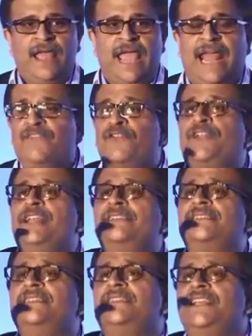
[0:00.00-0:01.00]
And if you
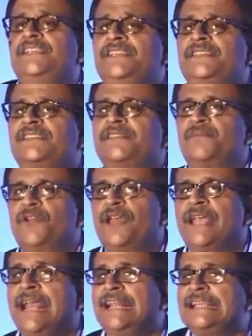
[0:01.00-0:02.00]
see the teaching system today,
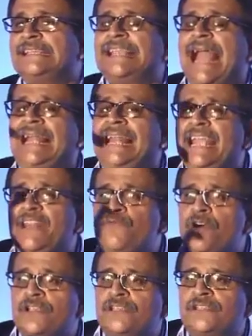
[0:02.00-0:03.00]
it is exactly
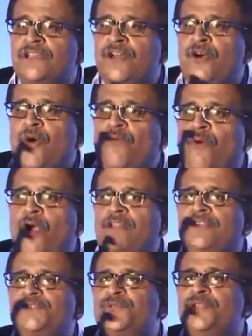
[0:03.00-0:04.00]
inverse of what
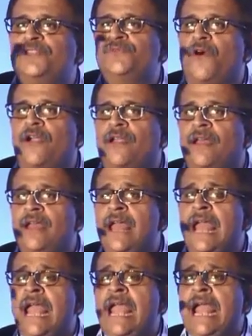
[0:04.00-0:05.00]
the students want.
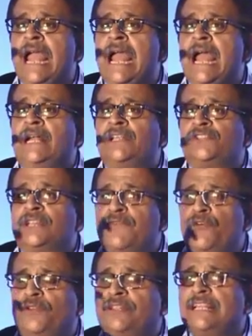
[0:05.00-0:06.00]
So
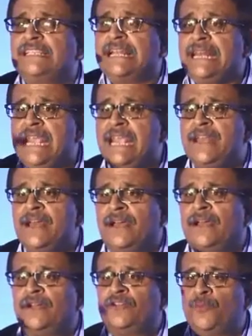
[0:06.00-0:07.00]
therefore, there is a need
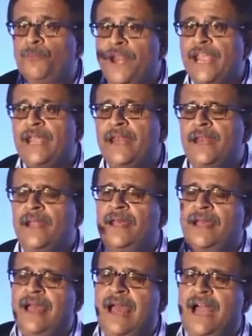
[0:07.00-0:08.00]
to bring in
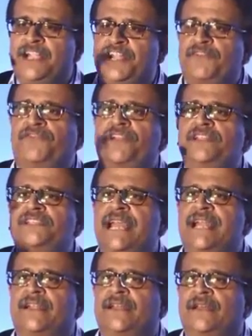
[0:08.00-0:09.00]
a different
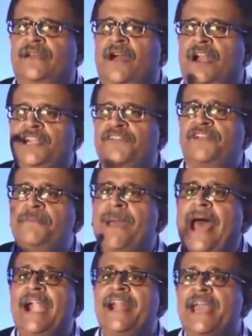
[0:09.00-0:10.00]
set, a different
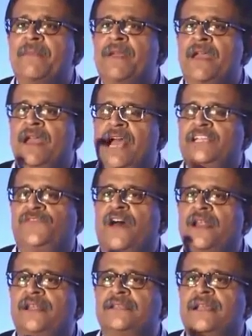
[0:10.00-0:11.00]
paradigm as far
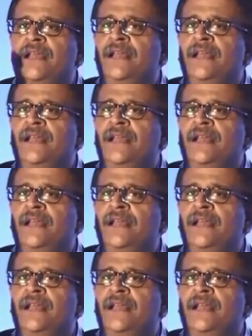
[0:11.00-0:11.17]
as